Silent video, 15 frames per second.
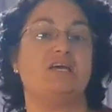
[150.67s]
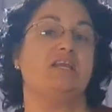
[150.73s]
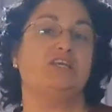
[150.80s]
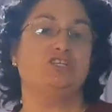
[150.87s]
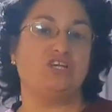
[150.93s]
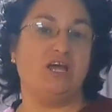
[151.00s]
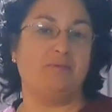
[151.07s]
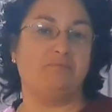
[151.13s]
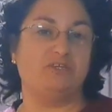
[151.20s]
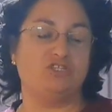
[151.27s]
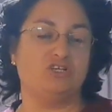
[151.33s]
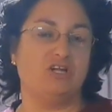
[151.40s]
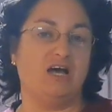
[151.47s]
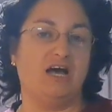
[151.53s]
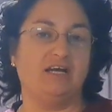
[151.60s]
any shape that you
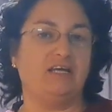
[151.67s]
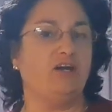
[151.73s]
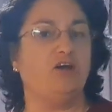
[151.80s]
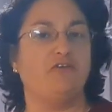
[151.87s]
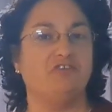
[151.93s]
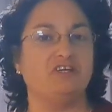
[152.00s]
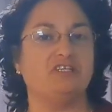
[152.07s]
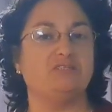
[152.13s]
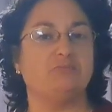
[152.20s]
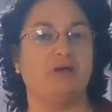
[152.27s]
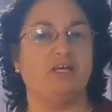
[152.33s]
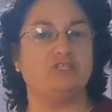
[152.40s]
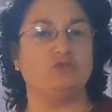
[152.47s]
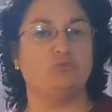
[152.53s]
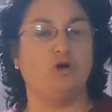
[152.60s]
like, and often it
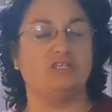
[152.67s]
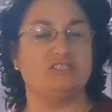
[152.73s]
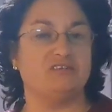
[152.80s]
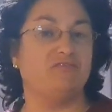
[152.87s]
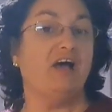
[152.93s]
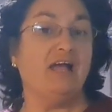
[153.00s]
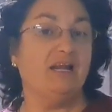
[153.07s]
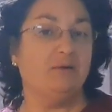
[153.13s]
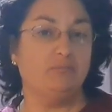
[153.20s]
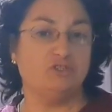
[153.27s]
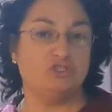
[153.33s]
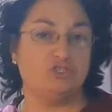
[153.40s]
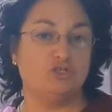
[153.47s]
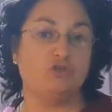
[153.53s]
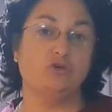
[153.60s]
depends what's available
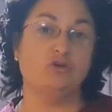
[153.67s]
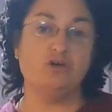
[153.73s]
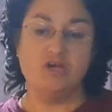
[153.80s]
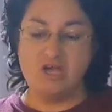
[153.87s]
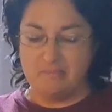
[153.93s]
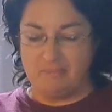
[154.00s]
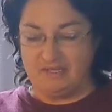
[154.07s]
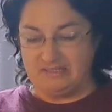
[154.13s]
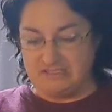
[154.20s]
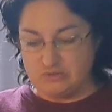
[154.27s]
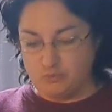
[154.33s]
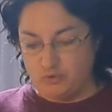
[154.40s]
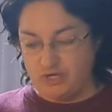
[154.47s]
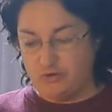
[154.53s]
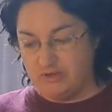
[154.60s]
to you. But
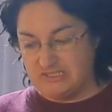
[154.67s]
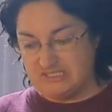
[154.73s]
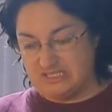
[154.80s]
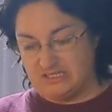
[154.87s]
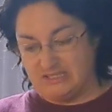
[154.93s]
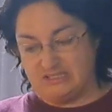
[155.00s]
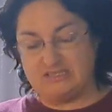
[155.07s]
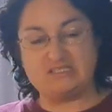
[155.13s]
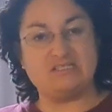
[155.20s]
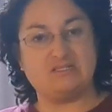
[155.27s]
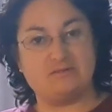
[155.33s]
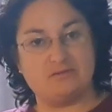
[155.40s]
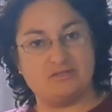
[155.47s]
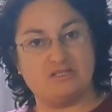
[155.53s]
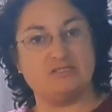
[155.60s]
we always think that
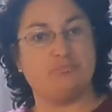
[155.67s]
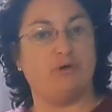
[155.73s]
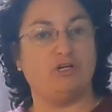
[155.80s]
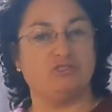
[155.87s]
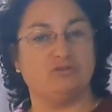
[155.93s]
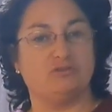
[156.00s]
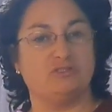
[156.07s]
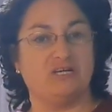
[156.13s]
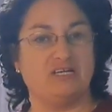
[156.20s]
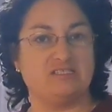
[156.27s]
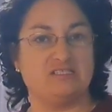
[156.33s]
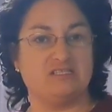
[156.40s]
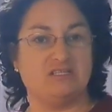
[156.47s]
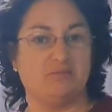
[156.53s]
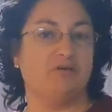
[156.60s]
this bottle
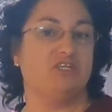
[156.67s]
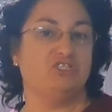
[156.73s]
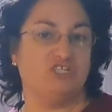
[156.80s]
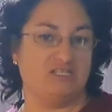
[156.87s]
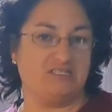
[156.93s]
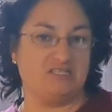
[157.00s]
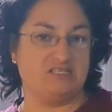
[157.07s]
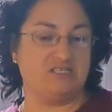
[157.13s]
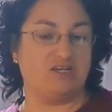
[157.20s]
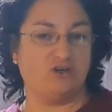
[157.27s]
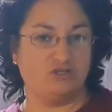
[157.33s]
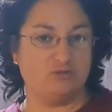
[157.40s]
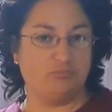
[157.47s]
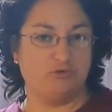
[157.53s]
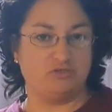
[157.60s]
does the mead justice. It
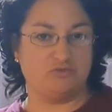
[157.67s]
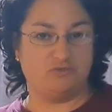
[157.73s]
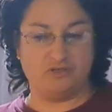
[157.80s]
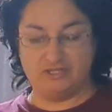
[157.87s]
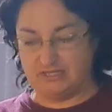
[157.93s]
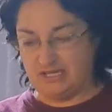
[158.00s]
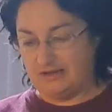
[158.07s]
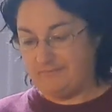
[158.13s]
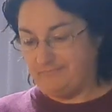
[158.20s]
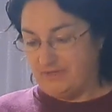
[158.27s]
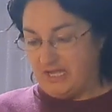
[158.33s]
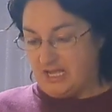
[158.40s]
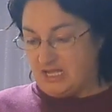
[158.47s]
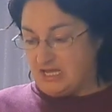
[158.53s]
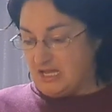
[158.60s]
looks beautiful in there.
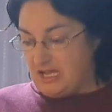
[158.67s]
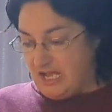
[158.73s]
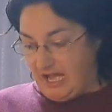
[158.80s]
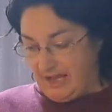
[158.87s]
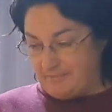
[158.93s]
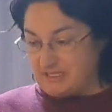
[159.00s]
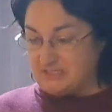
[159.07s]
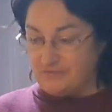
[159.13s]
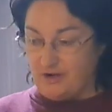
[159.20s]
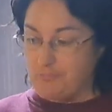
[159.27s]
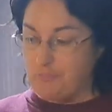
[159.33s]
It's very